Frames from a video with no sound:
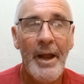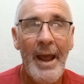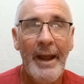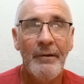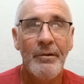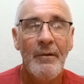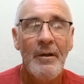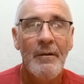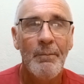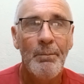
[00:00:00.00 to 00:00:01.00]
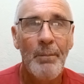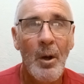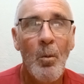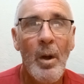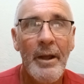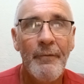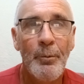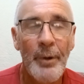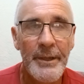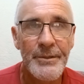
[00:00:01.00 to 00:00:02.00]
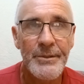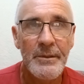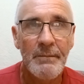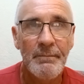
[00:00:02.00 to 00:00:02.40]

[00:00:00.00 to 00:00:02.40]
act by way of arrest.